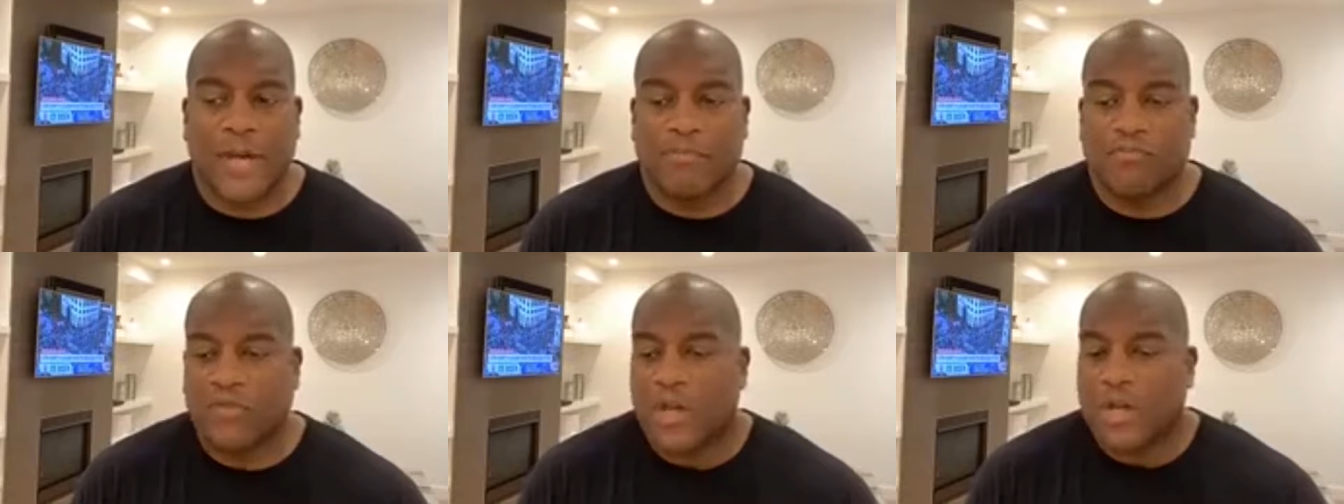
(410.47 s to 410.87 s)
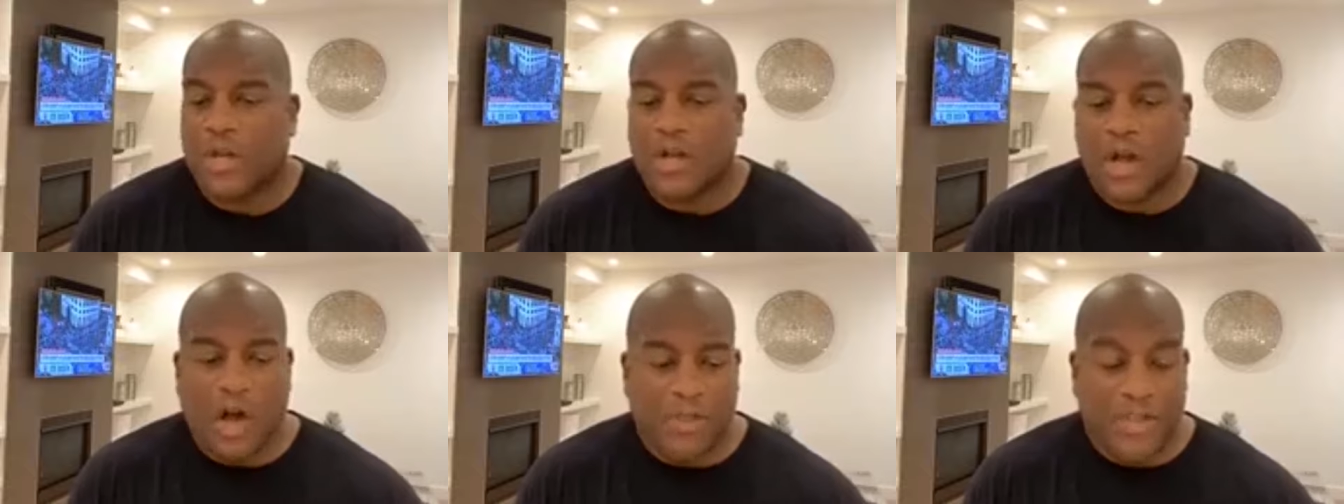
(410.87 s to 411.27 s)
But
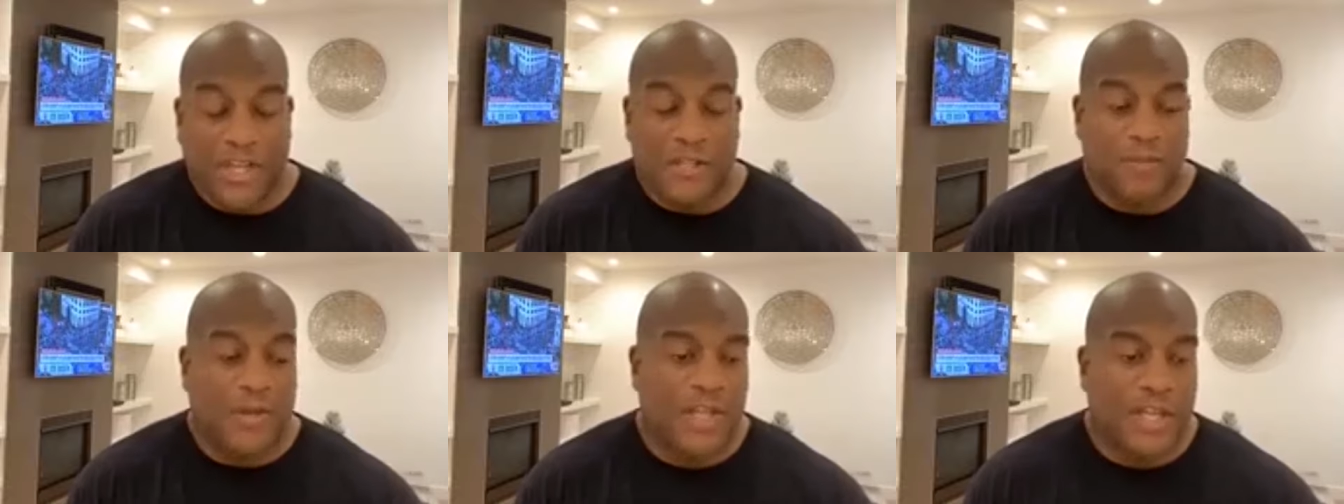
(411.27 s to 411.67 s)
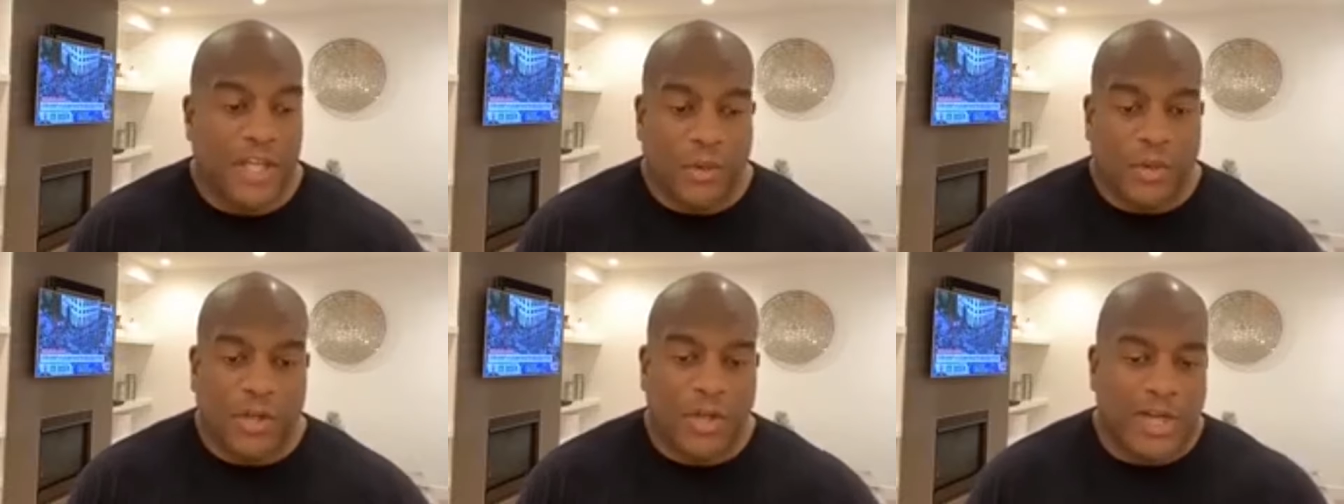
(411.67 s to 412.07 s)
all things being
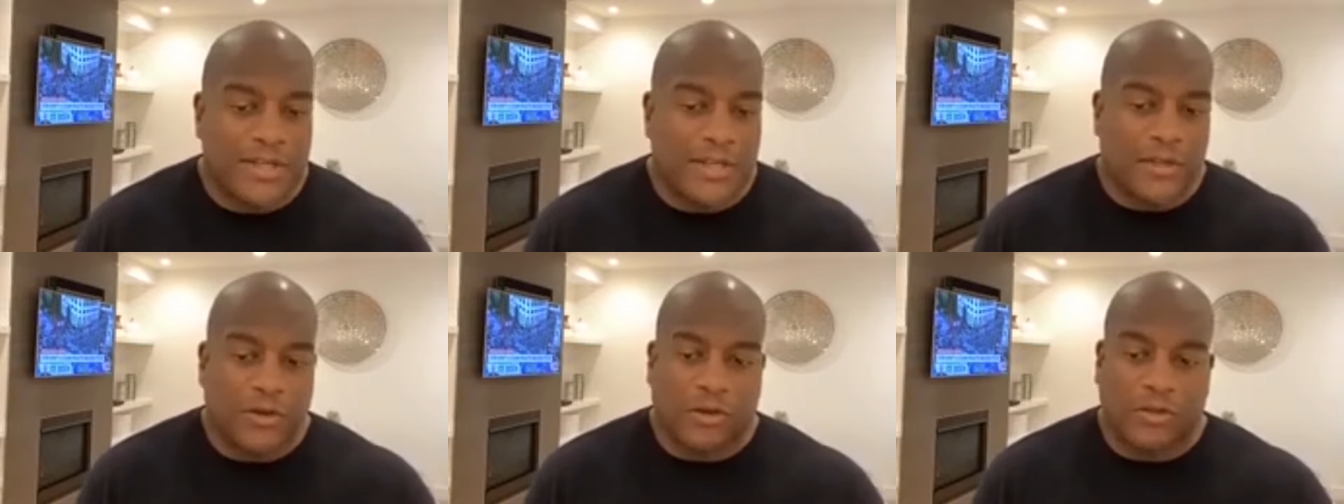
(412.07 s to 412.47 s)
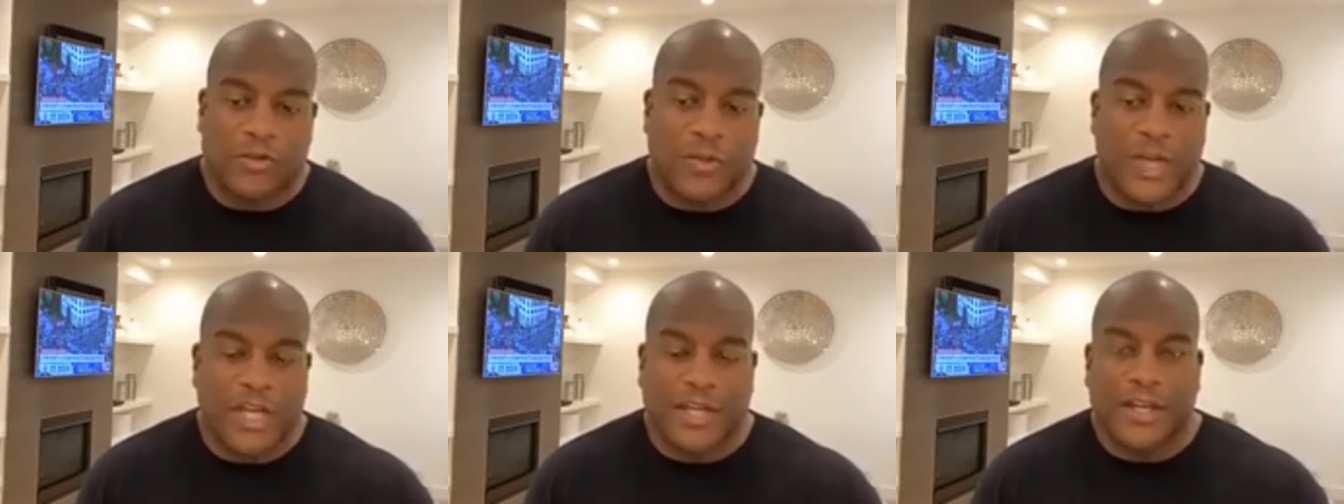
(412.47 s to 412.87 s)
equal, that's a little
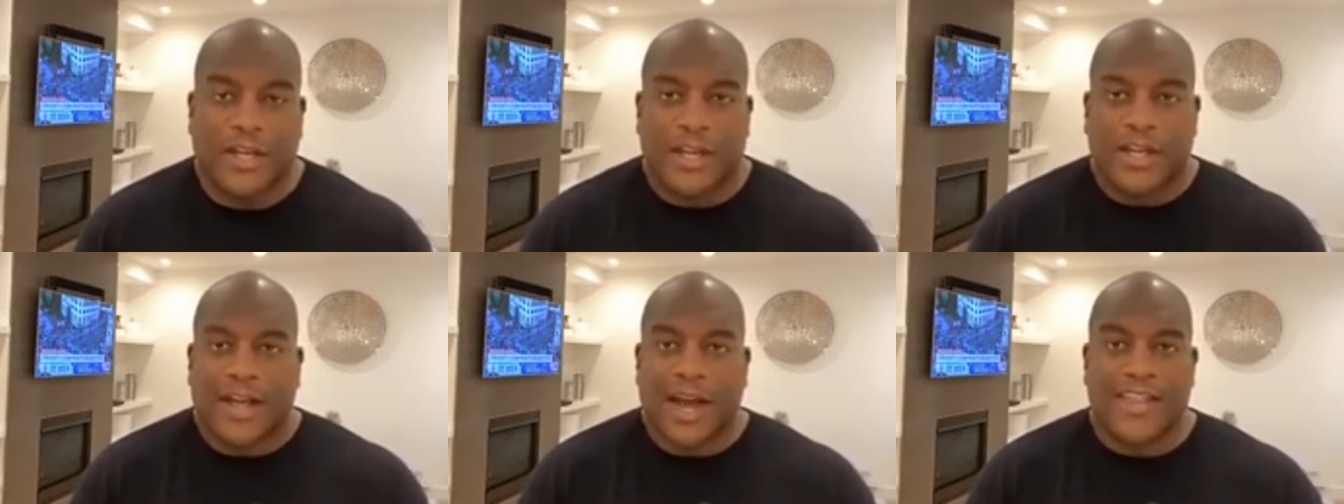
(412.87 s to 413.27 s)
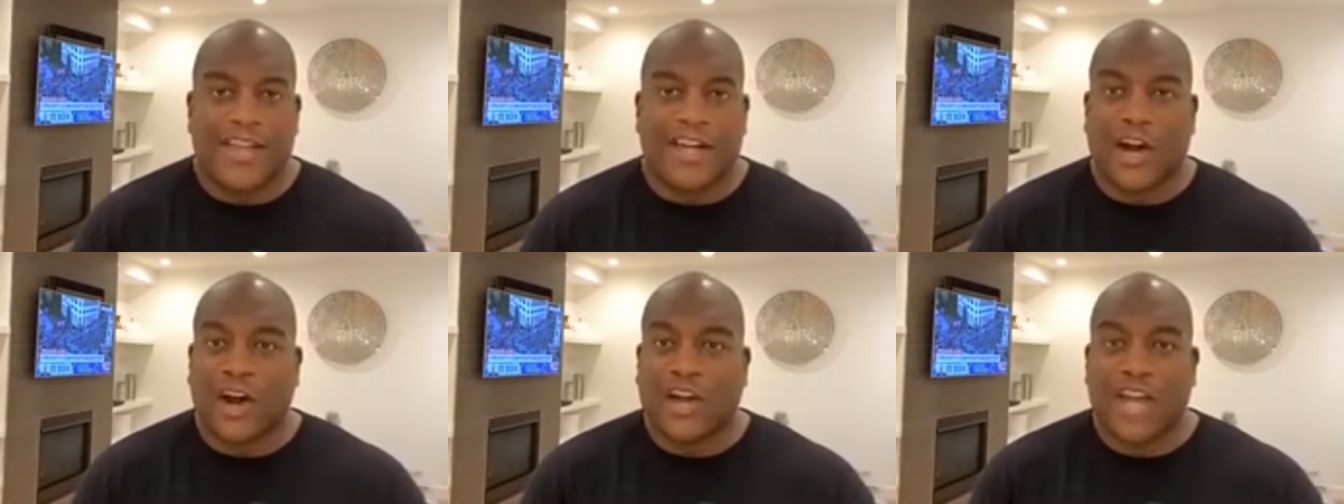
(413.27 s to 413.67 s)
tweak. I
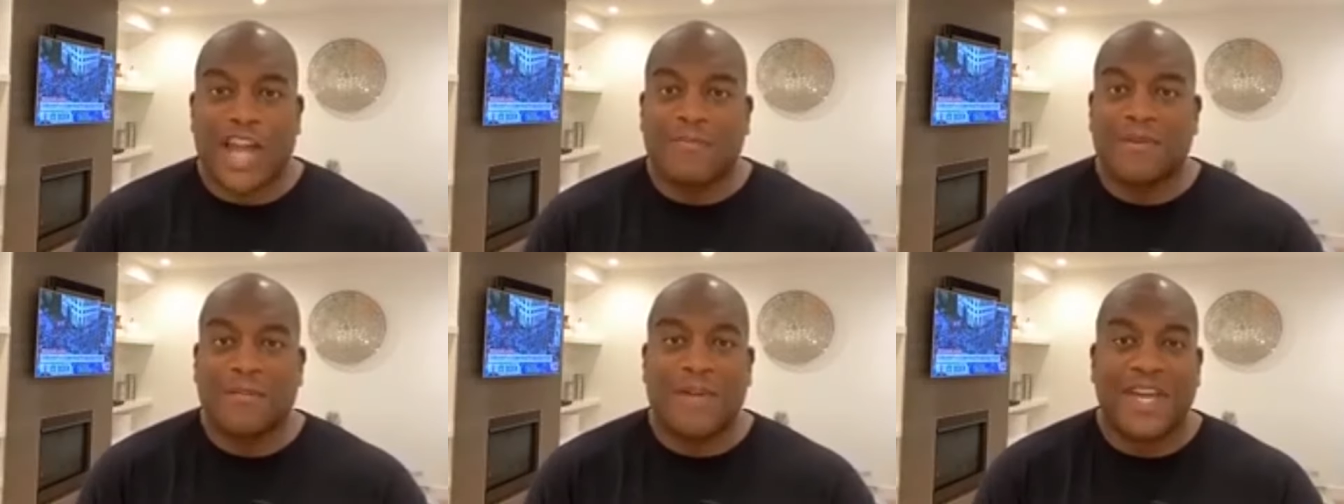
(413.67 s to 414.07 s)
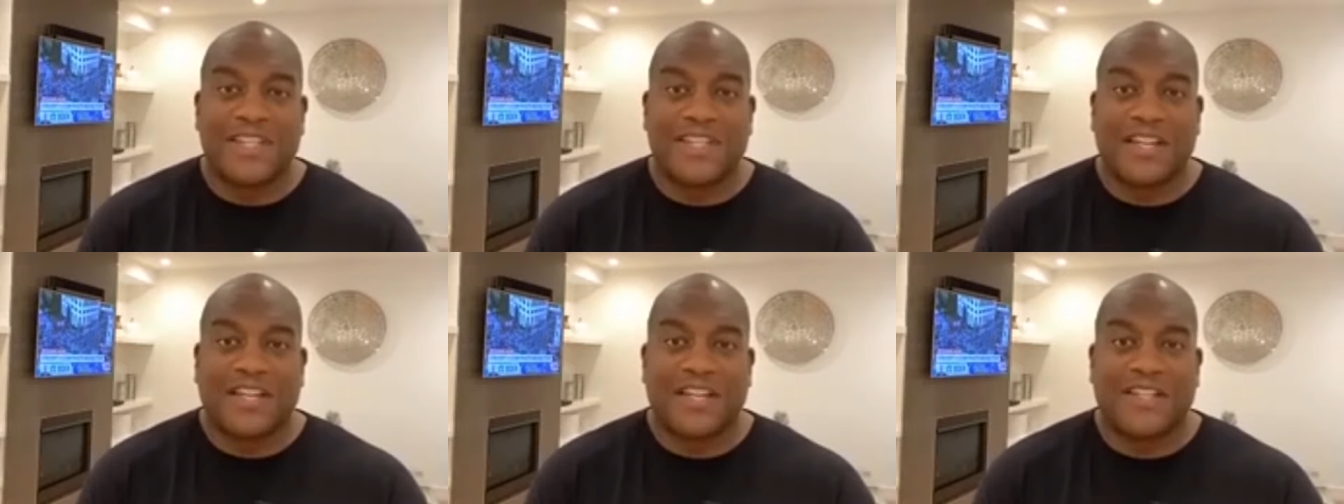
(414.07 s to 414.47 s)
think our game's
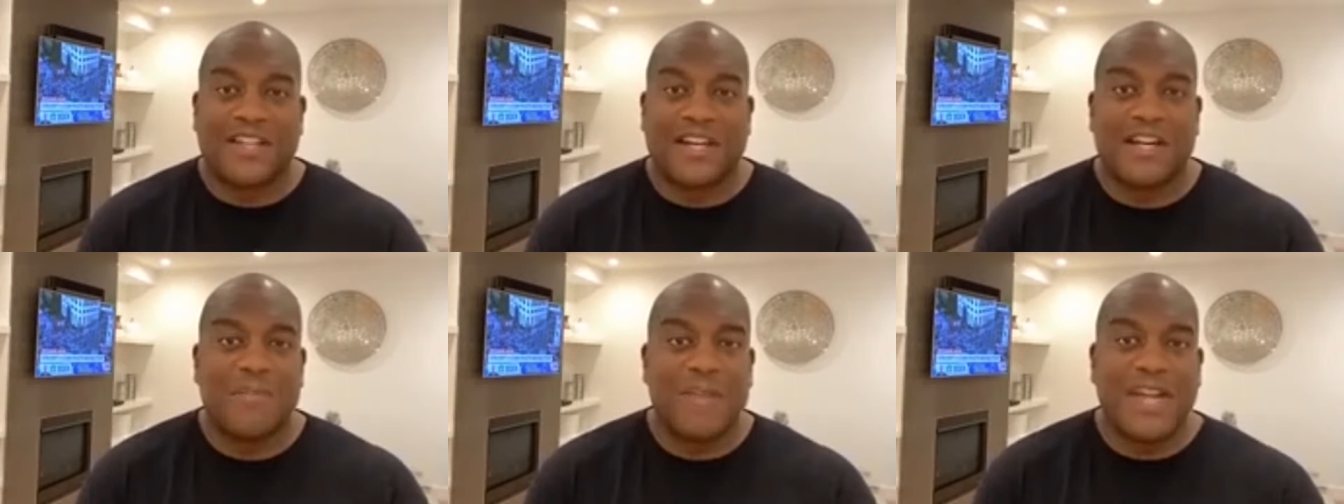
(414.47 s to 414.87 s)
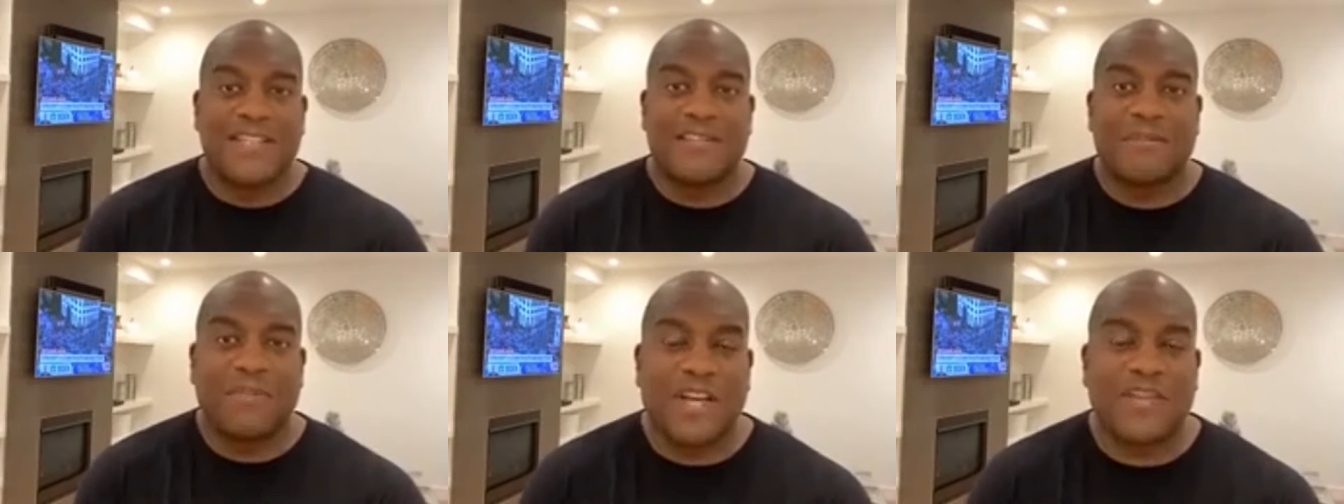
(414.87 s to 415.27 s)
amazing. It's in an
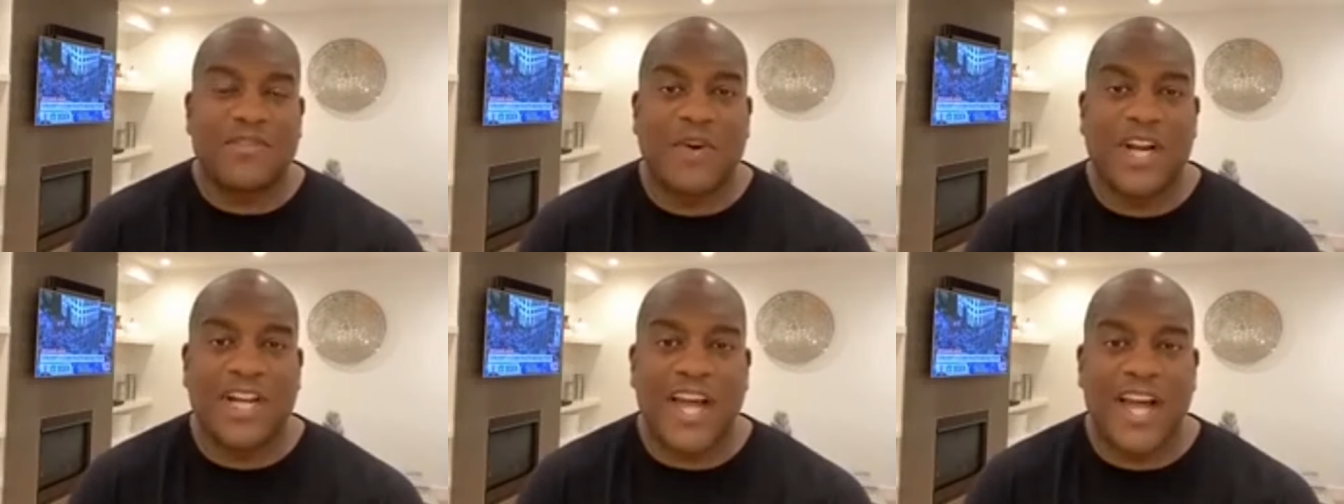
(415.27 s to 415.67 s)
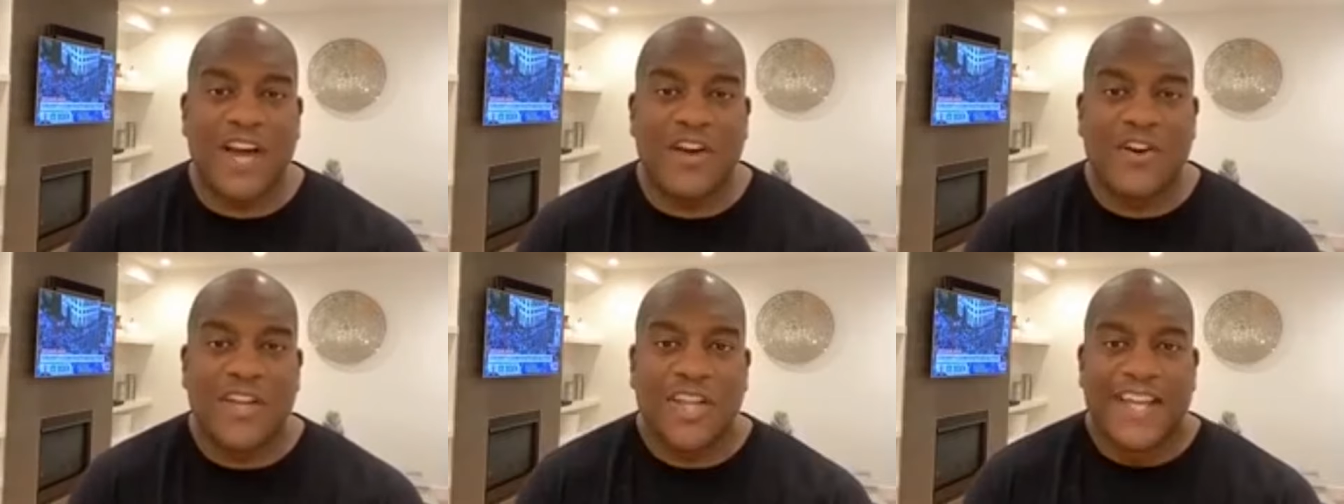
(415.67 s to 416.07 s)
amazing place right
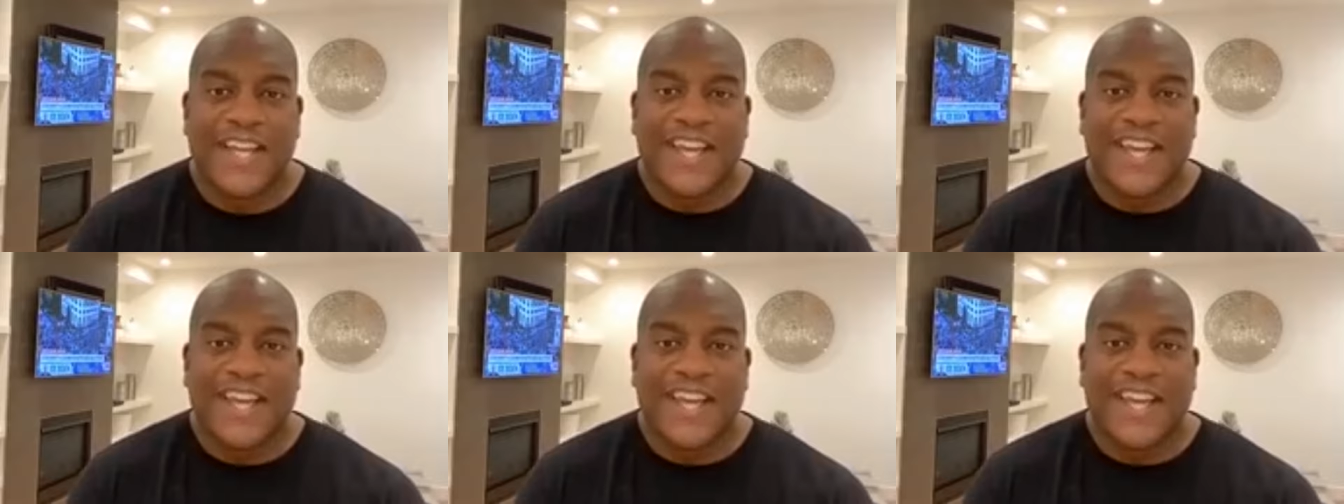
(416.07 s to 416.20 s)
now.